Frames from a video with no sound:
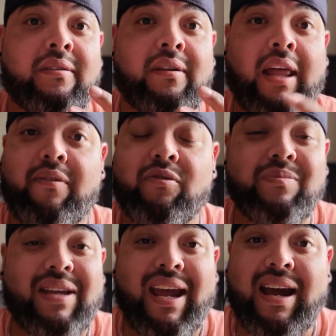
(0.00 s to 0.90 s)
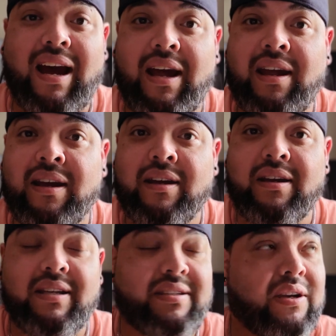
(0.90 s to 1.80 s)
Lightroom's AI
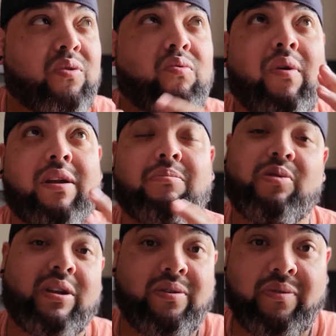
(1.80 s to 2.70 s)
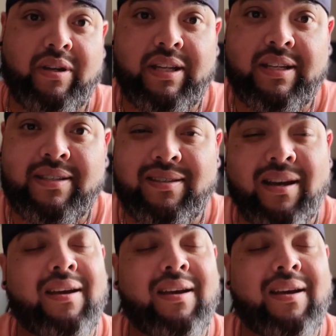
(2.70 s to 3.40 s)
is incredible at doing this.